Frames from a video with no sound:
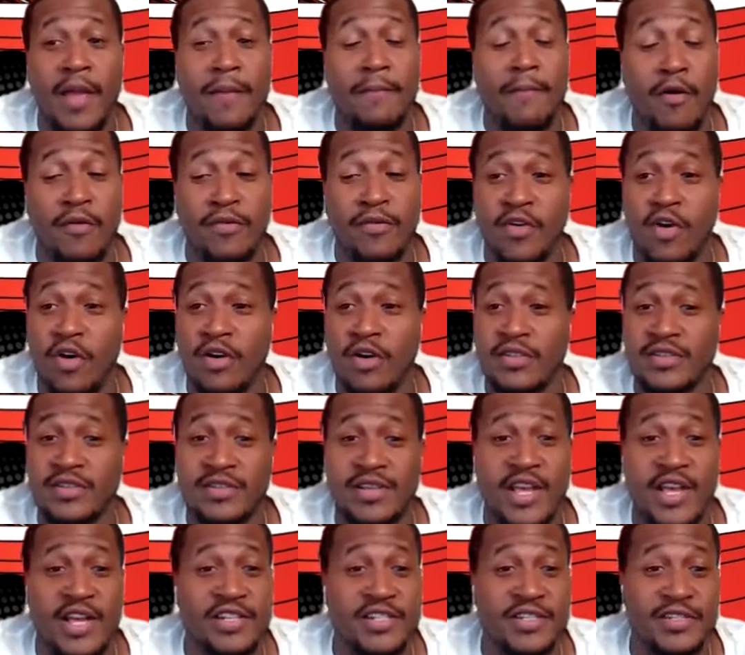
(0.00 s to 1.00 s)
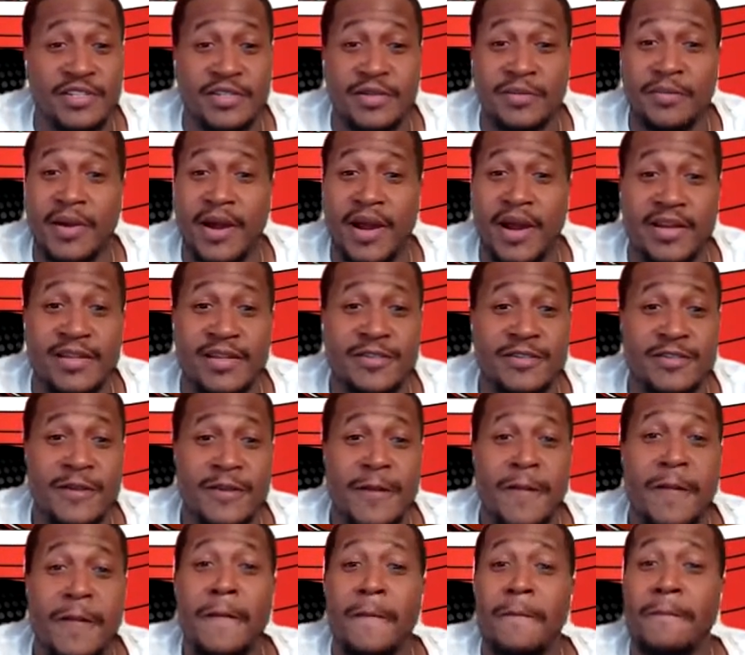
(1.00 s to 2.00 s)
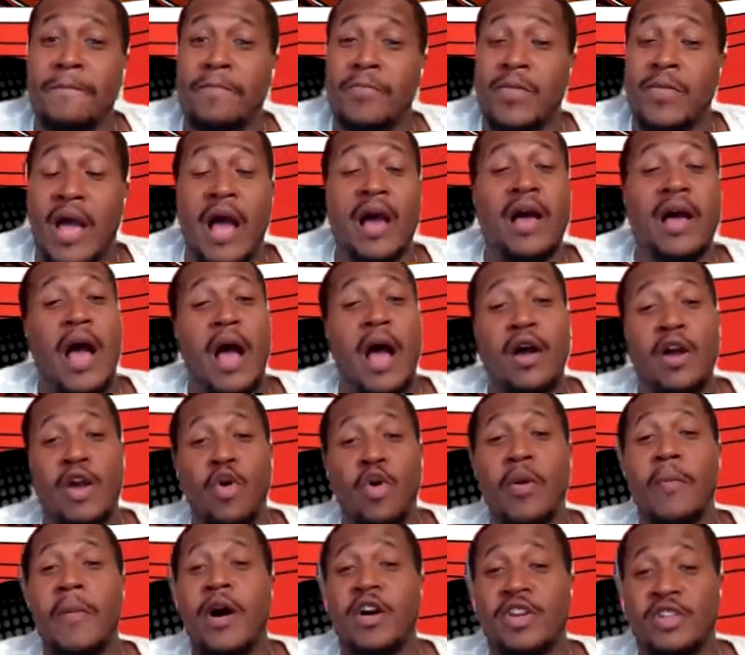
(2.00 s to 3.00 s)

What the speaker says: They both caught catching somebody's. I'll go Miles